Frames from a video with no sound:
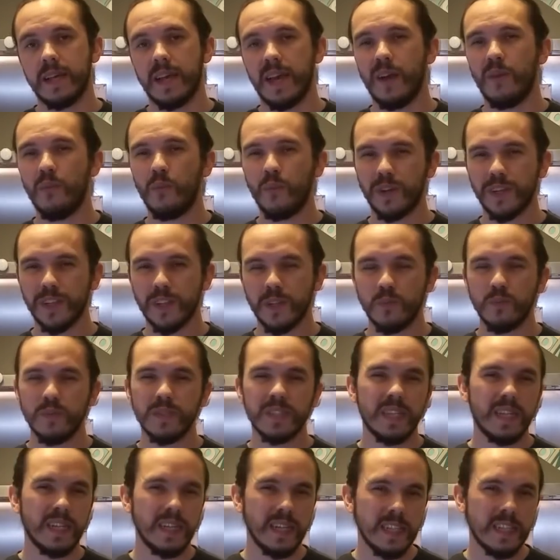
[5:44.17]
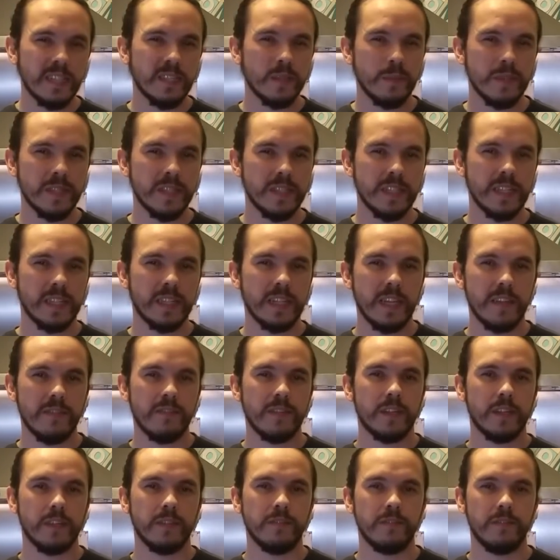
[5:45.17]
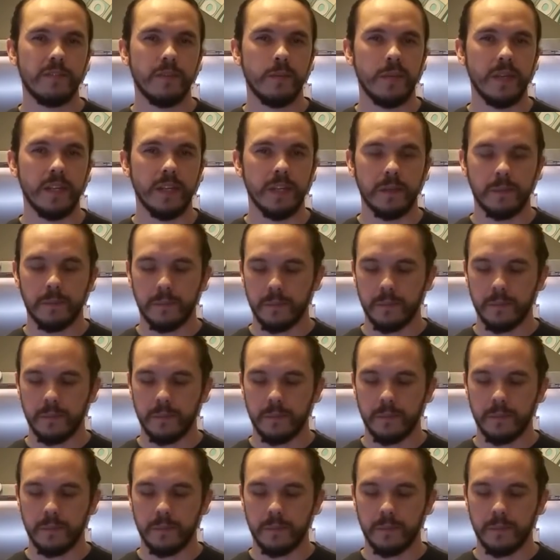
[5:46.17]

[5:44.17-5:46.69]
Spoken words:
and one of them was a little bit significant for me.